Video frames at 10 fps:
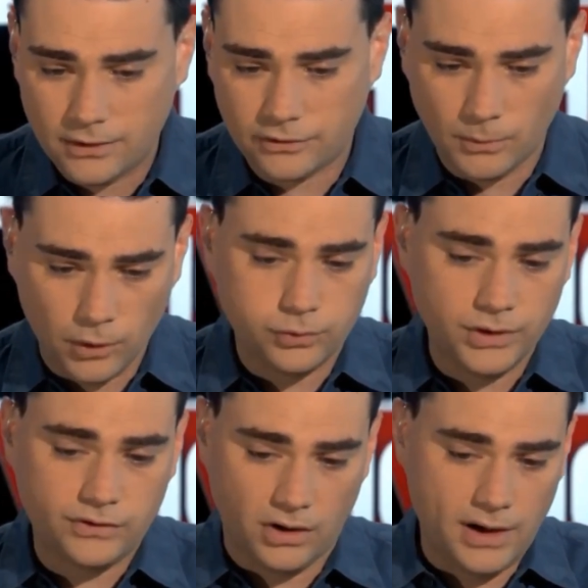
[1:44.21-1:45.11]
There are some old
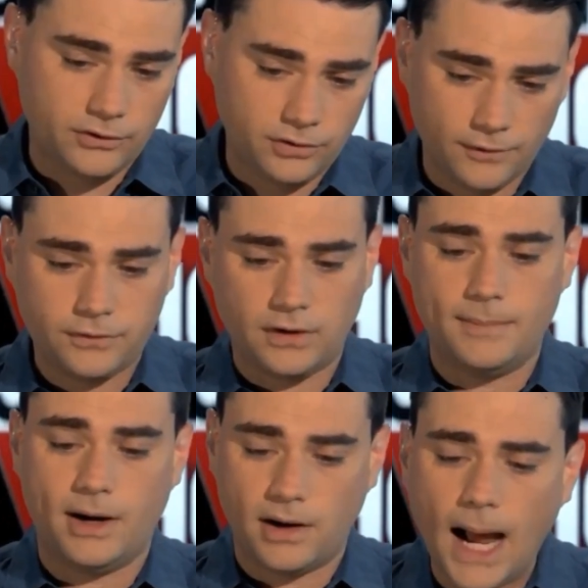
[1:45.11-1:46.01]
tweets that are now
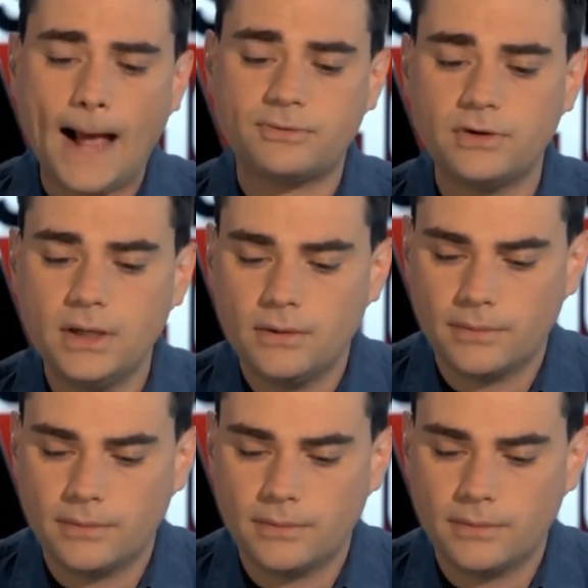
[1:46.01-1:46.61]
surfacing about cops,